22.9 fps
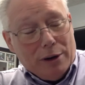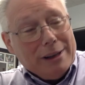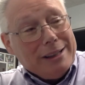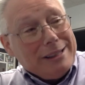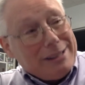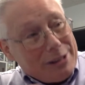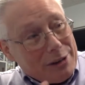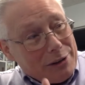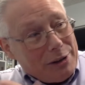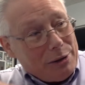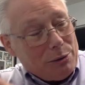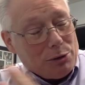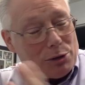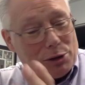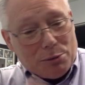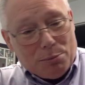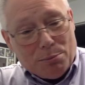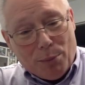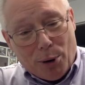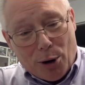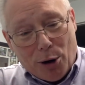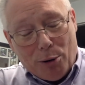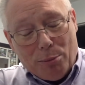And so there was
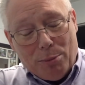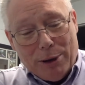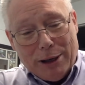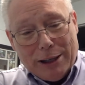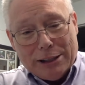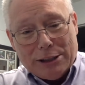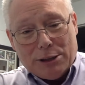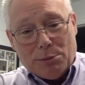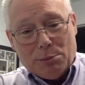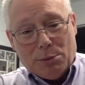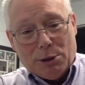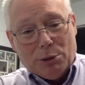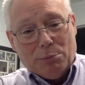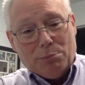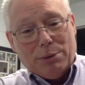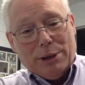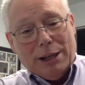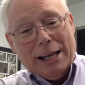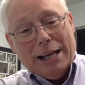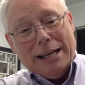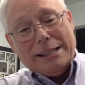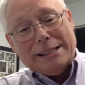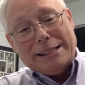some murmuring, some
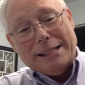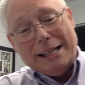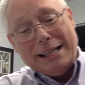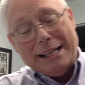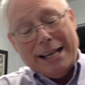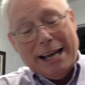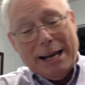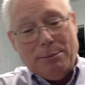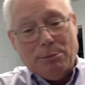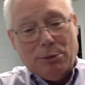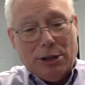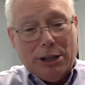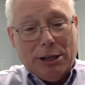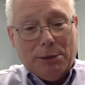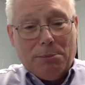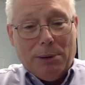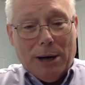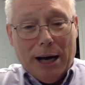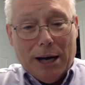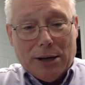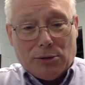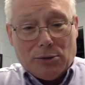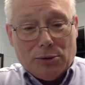complaints, and it came to the
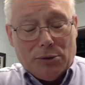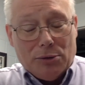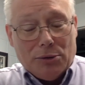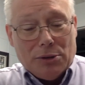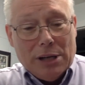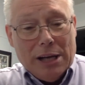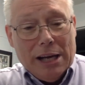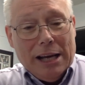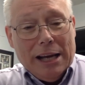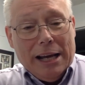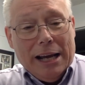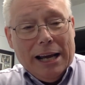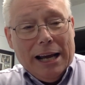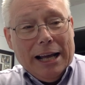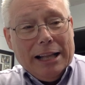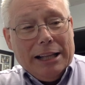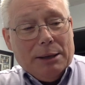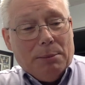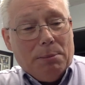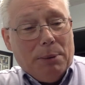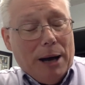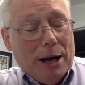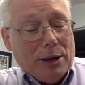apostles. And
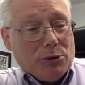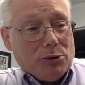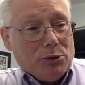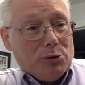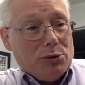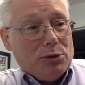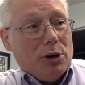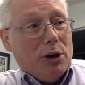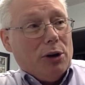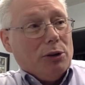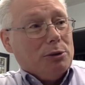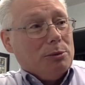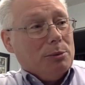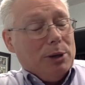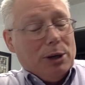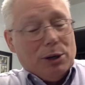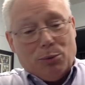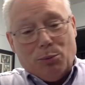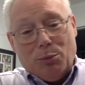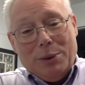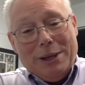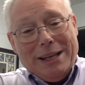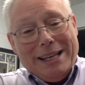the apostles told them,
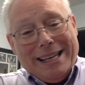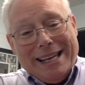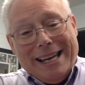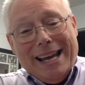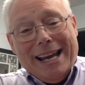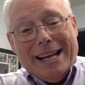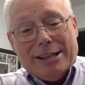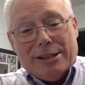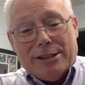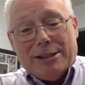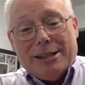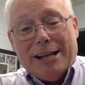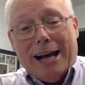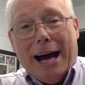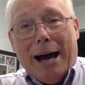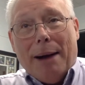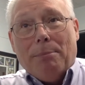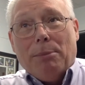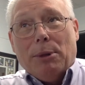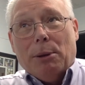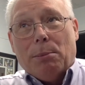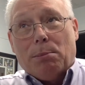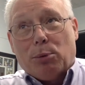look, we can't
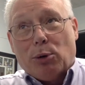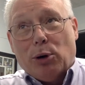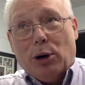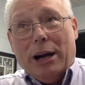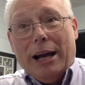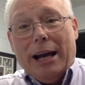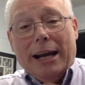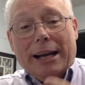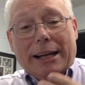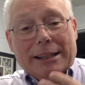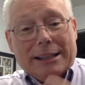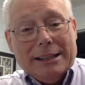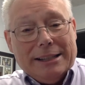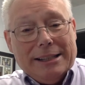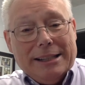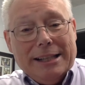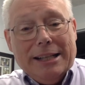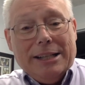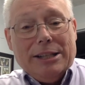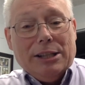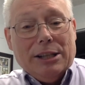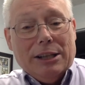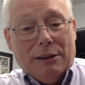stop the praying and the
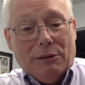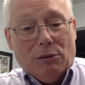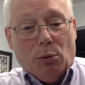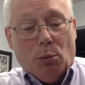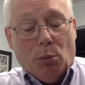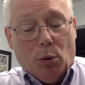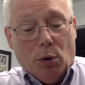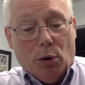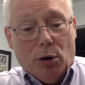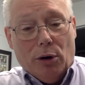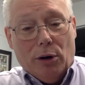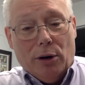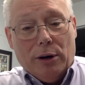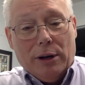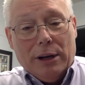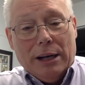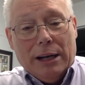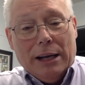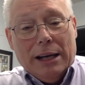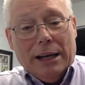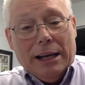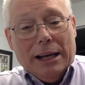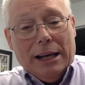teaching of the word
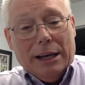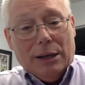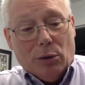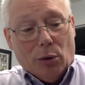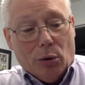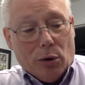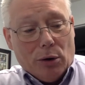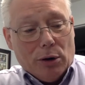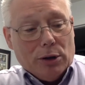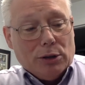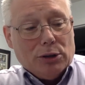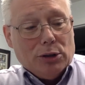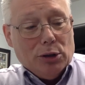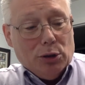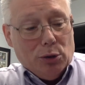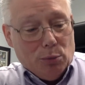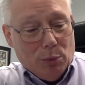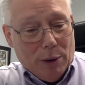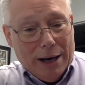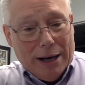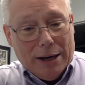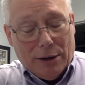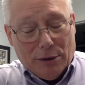in order to
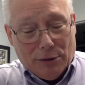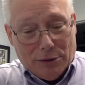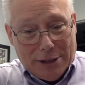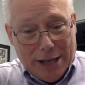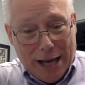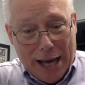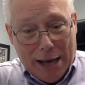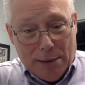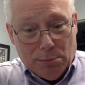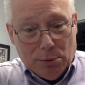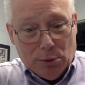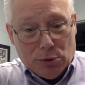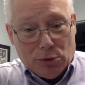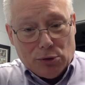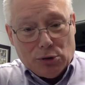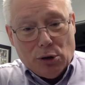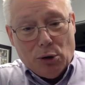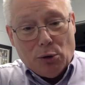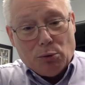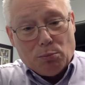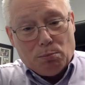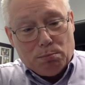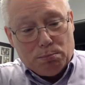wait on tables.
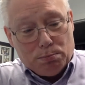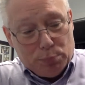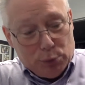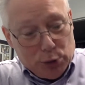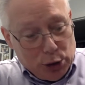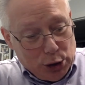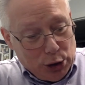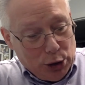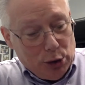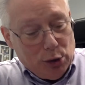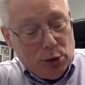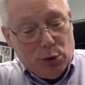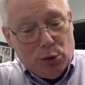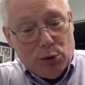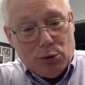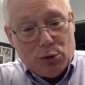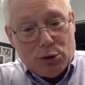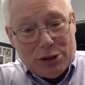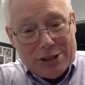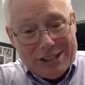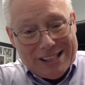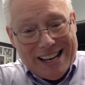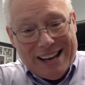So
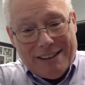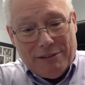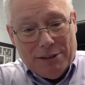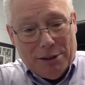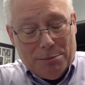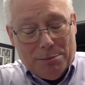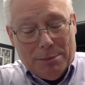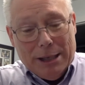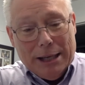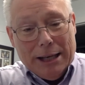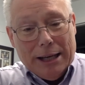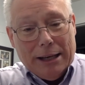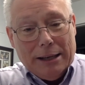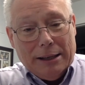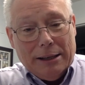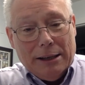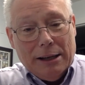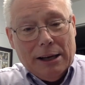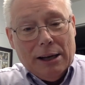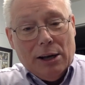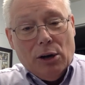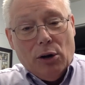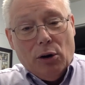choose 7 men
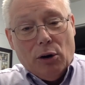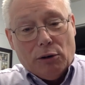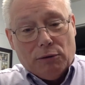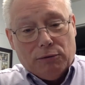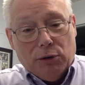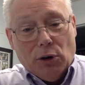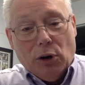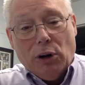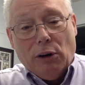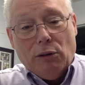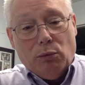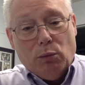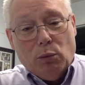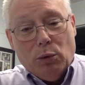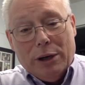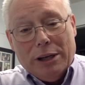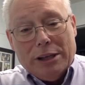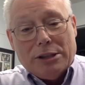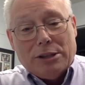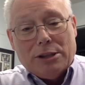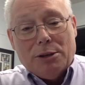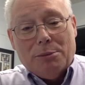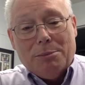who are full of
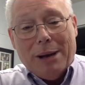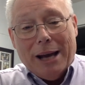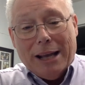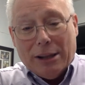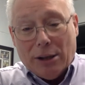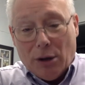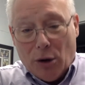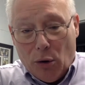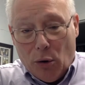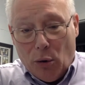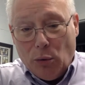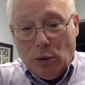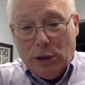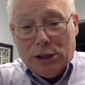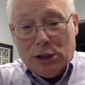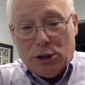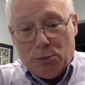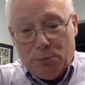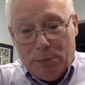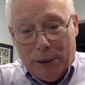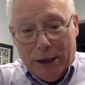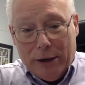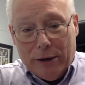wisdom and the Holy
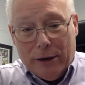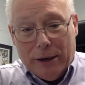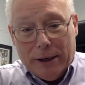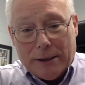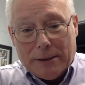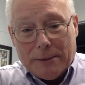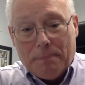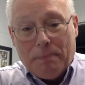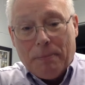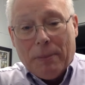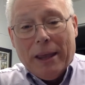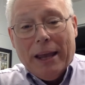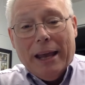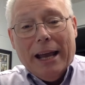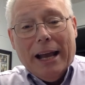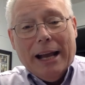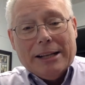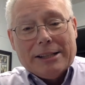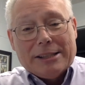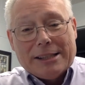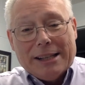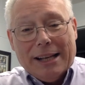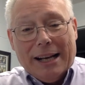Spirit,
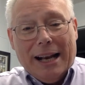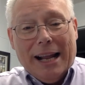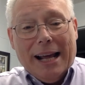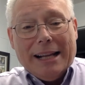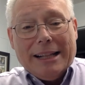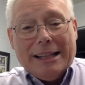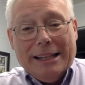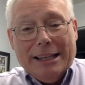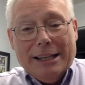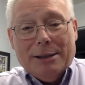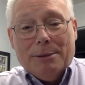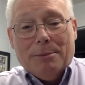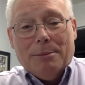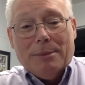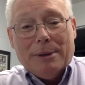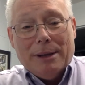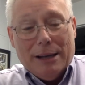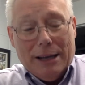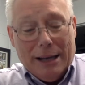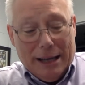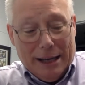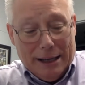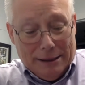and select them,
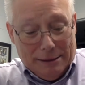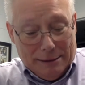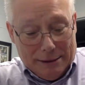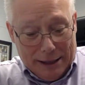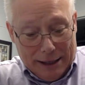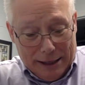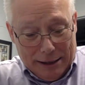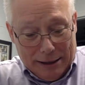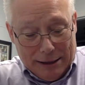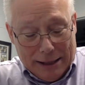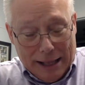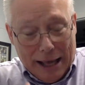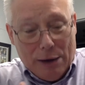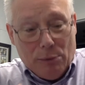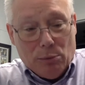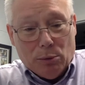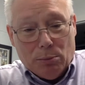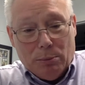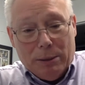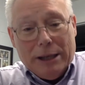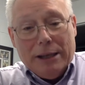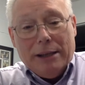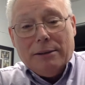and they
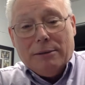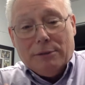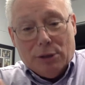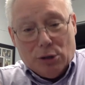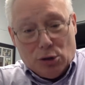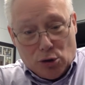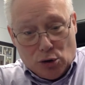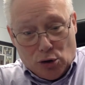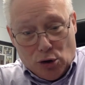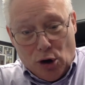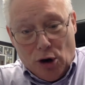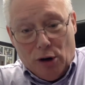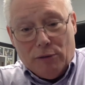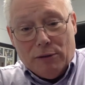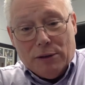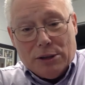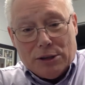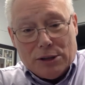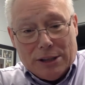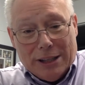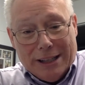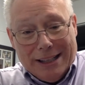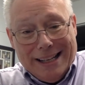will be the
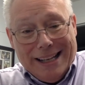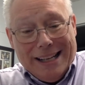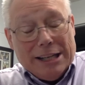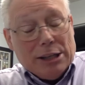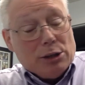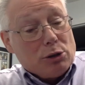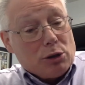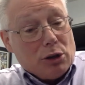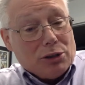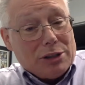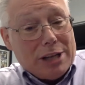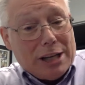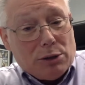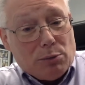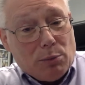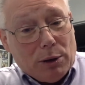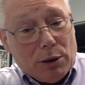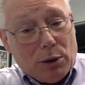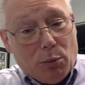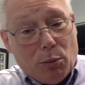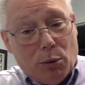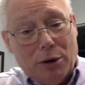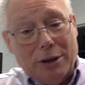servants, the deacons. Because that's
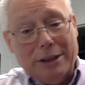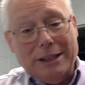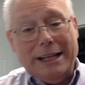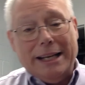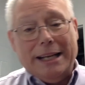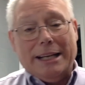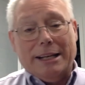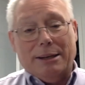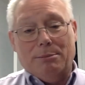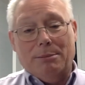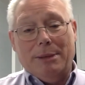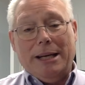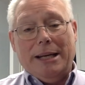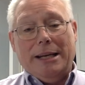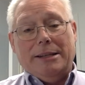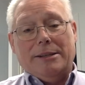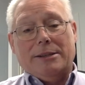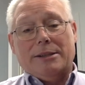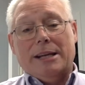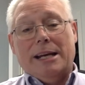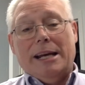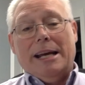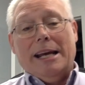what the word deacon
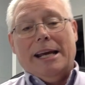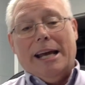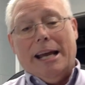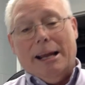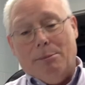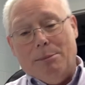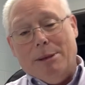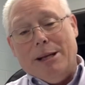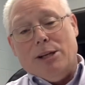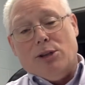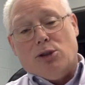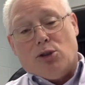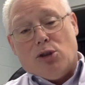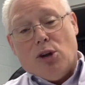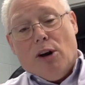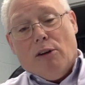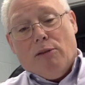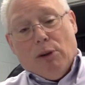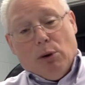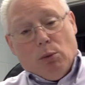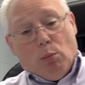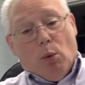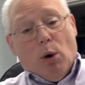means. It means
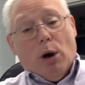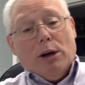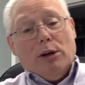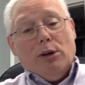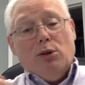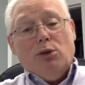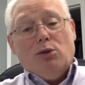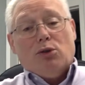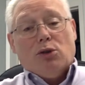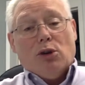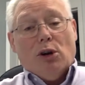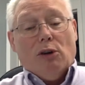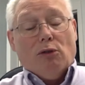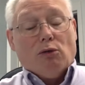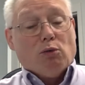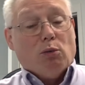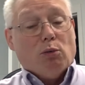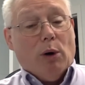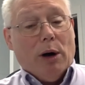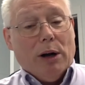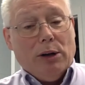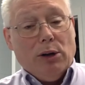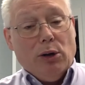servant, one who serves,
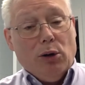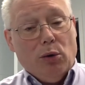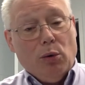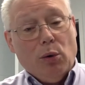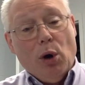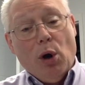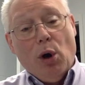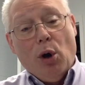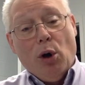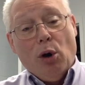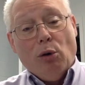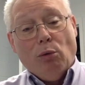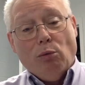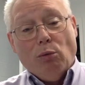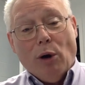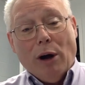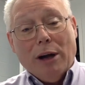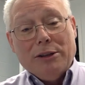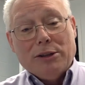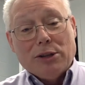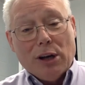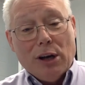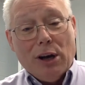one who
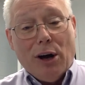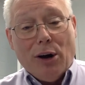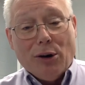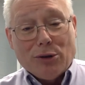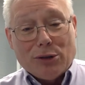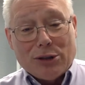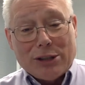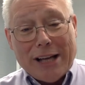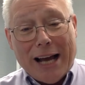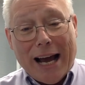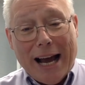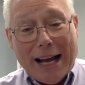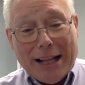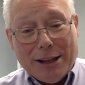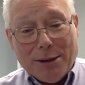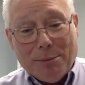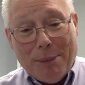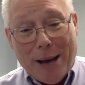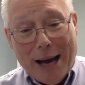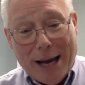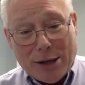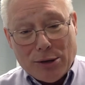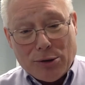runs alongside the
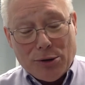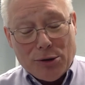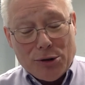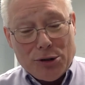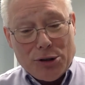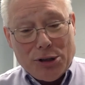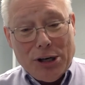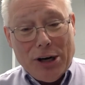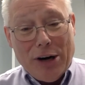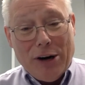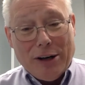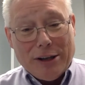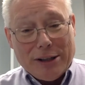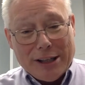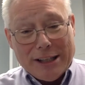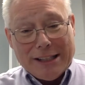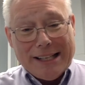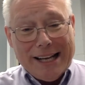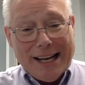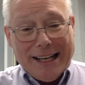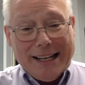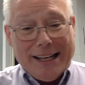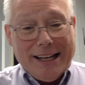master's chariot to
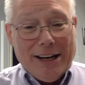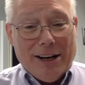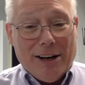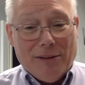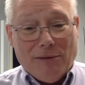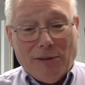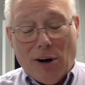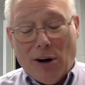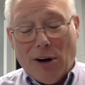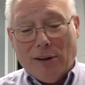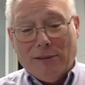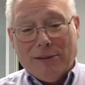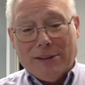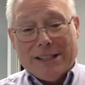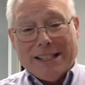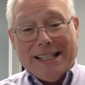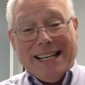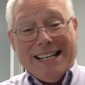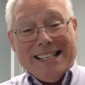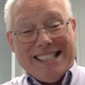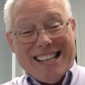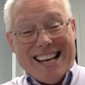take care of all of his needs.